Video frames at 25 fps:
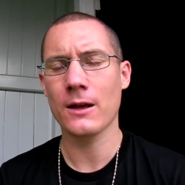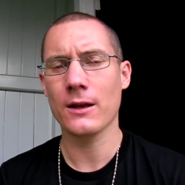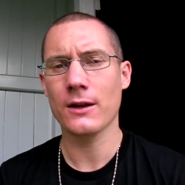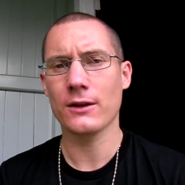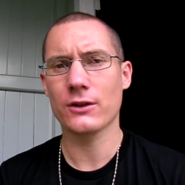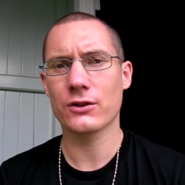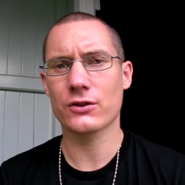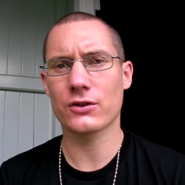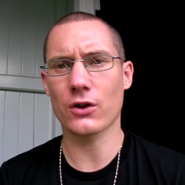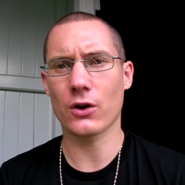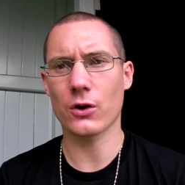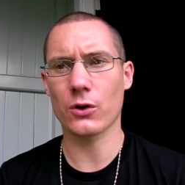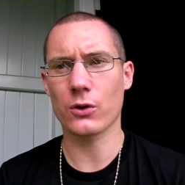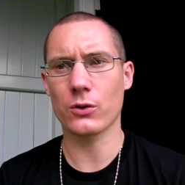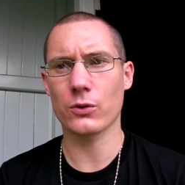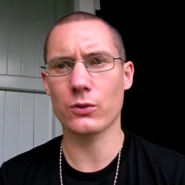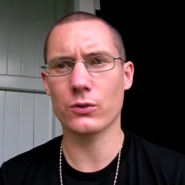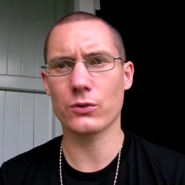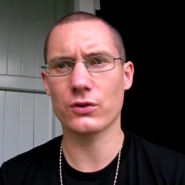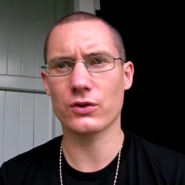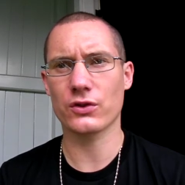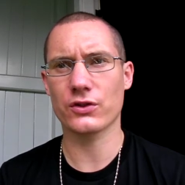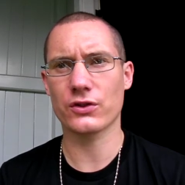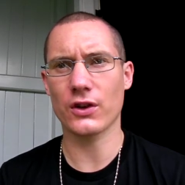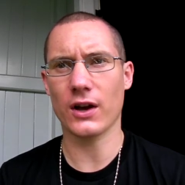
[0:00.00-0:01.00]
So
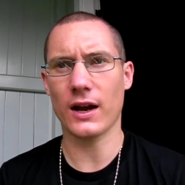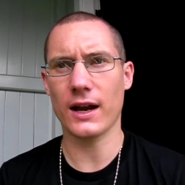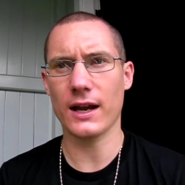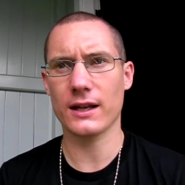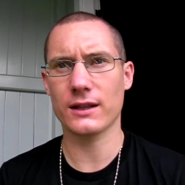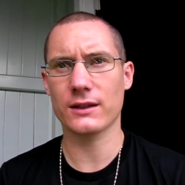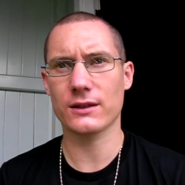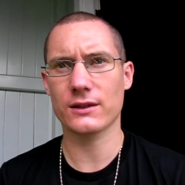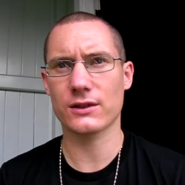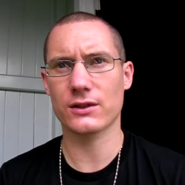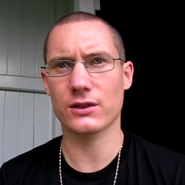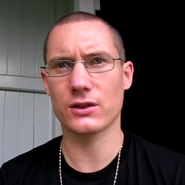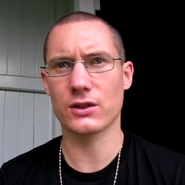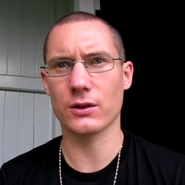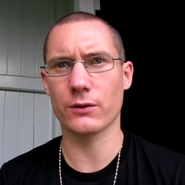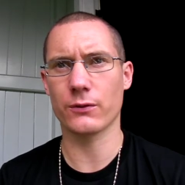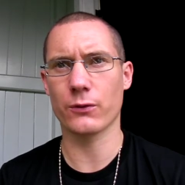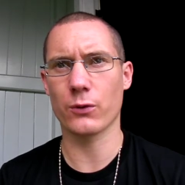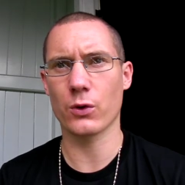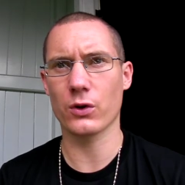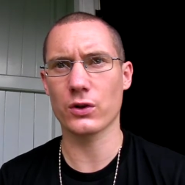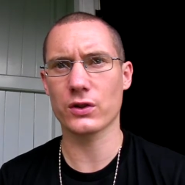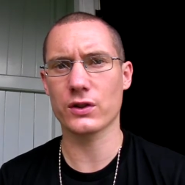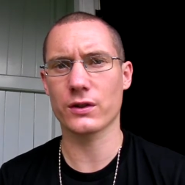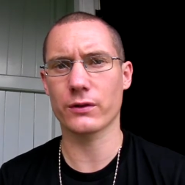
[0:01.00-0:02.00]
science
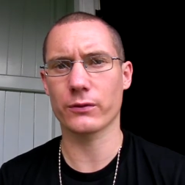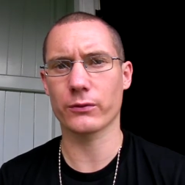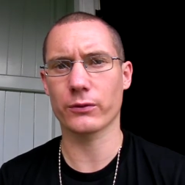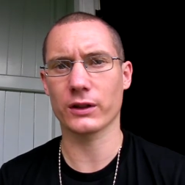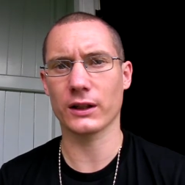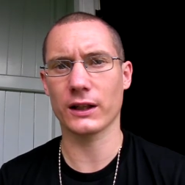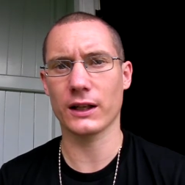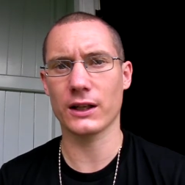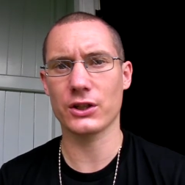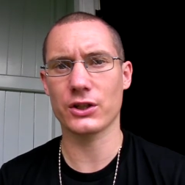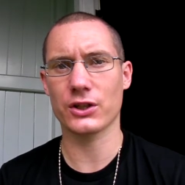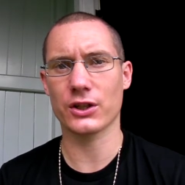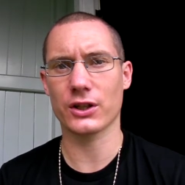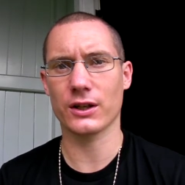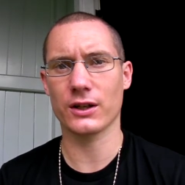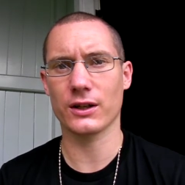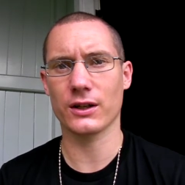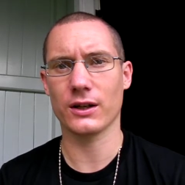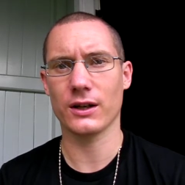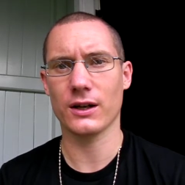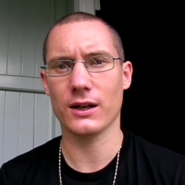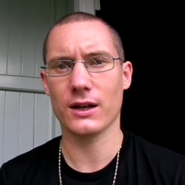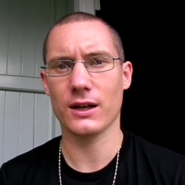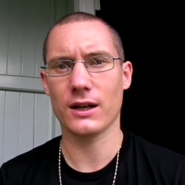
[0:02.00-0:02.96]
divorced of religion